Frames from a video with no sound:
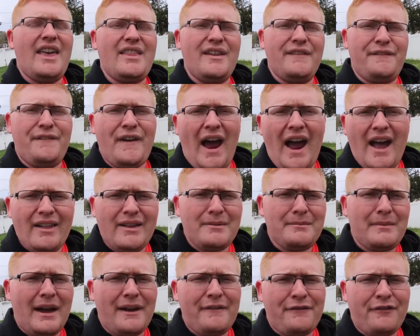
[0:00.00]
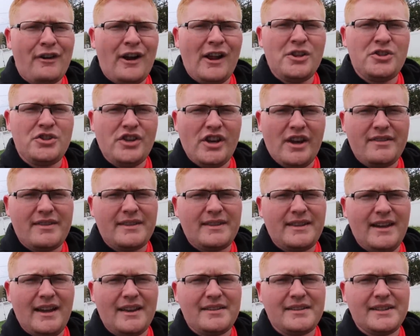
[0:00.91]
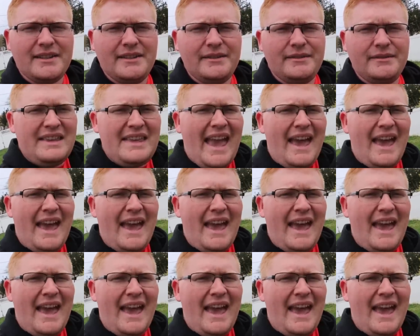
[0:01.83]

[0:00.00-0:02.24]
and then finally my friend JustDustin.